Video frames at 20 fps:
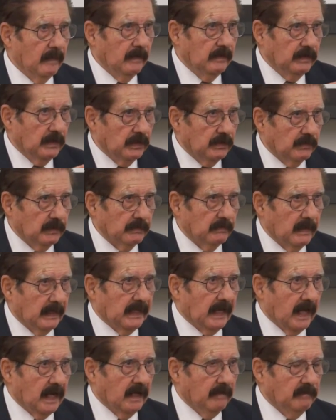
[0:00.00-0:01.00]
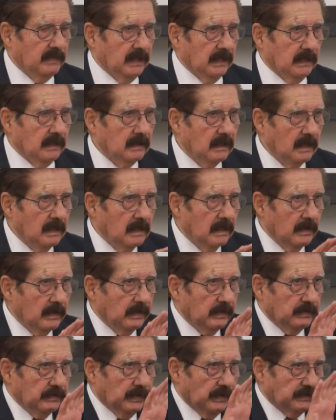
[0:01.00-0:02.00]
In other words, by that I mean
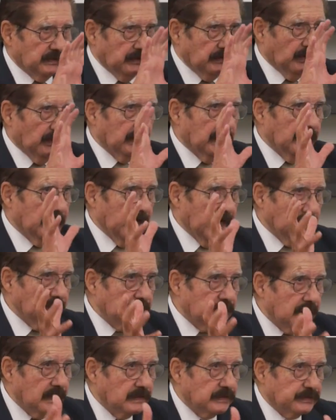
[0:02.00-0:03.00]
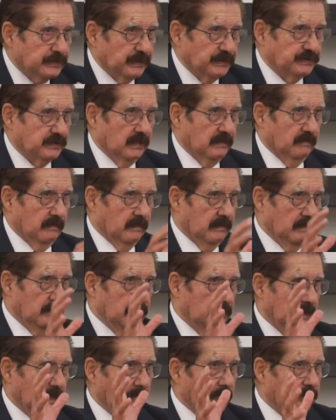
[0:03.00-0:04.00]
there's an organized system
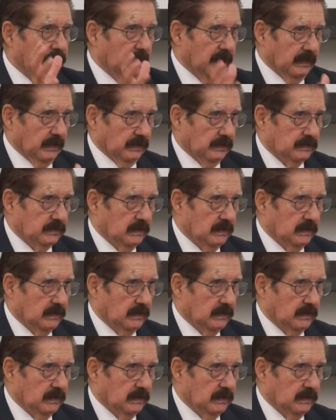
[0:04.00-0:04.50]
in place,